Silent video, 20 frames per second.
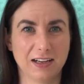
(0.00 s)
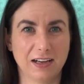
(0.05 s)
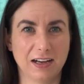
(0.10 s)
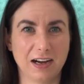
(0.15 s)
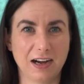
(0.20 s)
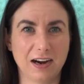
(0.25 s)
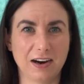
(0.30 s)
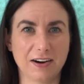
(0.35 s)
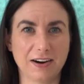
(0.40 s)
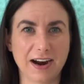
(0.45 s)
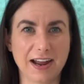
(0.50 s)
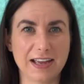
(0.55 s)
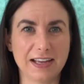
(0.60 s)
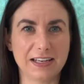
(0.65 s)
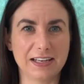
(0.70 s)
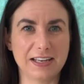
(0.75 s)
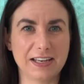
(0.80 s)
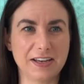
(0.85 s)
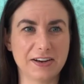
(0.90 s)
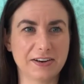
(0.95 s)
All right,
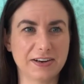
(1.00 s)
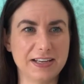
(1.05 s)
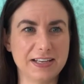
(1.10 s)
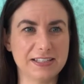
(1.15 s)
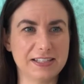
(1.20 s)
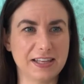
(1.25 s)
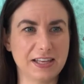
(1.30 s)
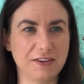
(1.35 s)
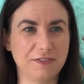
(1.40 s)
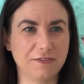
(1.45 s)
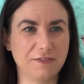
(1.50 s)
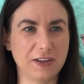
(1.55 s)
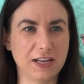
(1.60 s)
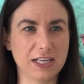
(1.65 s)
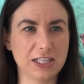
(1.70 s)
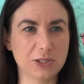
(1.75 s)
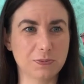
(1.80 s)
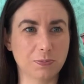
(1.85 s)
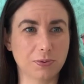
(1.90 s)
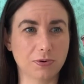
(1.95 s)
here is the
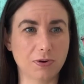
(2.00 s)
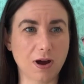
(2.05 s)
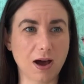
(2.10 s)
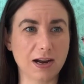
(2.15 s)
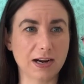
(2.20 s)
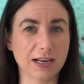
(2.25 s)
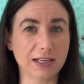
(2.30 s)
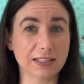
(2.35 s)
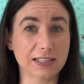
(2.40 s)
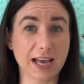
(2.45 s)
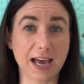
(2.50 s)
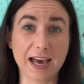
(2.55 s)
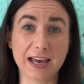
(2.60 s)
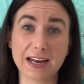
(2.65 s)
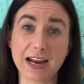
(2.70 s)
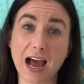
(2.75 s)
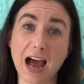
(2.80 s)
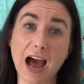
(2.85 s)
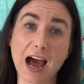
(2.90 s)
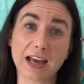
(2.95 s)
finished product,
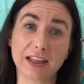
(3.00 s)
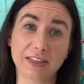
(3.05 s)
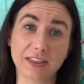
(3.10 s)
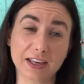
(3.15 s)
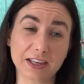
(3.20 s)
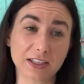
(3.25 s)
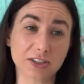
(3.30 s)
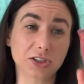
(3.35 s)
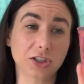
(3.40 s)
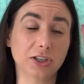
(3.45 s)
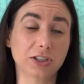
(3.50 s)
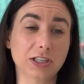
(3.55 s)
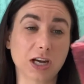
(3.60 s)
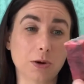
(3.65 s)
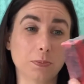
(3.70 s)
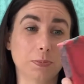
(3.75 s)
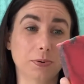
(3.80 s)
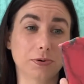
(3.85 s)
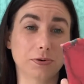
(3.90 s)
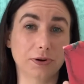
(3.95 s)
and I think it turned
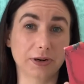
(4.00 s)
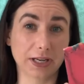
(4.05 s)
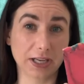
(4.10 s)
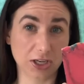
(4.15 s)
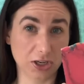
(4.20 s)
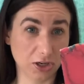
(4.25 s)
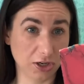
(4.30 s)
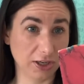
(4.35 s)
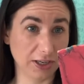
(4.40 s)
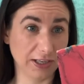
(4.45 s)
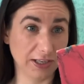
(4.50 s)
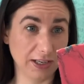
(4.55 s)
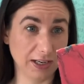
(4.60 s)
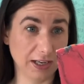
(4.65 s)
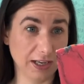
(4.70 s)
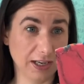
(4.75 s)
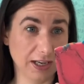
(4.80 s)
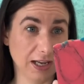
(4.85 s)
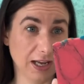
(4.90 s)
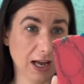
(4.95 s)
out pretty good.
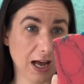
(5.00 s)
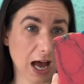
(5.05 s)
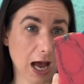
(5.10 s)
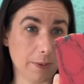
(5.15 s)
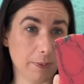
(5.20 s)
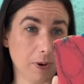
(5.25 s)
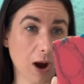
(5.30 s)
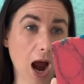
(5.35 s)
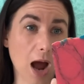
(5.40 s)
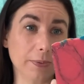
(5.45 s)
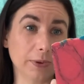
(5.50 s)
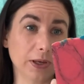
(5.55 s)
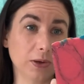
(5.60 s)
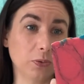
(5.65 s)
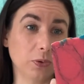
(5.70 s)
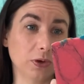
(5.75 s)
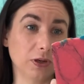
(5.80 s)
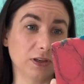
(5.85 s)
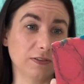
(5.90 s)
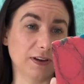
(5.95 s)
I probably
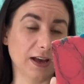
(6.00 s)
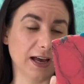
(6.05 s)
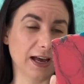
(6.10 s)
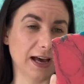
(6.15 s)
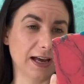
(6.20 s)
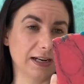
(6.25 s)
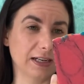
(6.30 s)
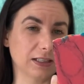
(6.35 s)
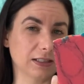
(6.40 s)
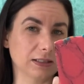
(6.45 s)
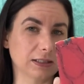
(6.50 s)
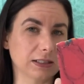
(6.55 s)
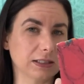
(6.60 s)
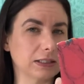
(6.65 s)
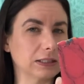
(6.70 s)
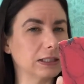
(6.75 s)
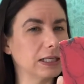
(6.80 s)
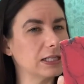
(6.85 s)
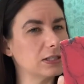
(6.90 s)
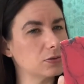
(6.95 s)
would have added a
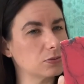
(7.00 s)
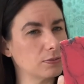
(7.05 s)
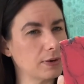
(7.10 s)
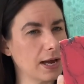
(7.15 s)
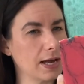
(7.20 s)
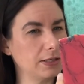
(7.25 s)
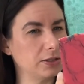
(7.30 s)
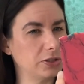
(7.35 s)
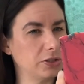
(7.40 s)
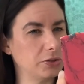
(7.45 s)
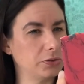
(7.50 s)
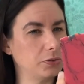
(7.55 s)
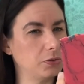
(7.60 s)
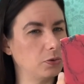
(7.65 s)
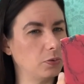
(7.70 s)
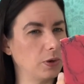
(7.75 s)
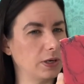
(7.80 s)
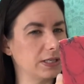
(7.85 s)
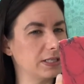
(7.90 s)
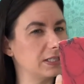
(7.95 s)
little less red to
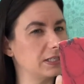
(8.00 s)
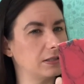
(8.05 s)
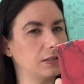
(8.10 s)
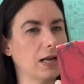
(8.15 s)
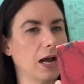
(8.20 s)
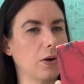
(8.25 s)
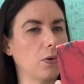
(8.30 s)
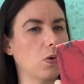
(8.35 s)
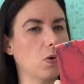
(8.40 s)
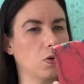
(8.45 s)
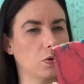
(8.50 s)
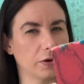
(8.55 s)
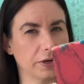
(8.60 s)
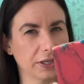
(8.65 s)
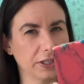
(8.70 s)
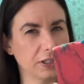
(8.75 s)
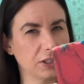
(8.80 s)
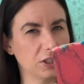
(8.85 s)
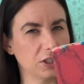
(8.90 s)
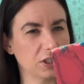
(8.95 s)
what is now
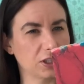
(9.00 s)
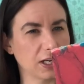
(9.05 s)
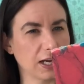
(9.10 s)
orange.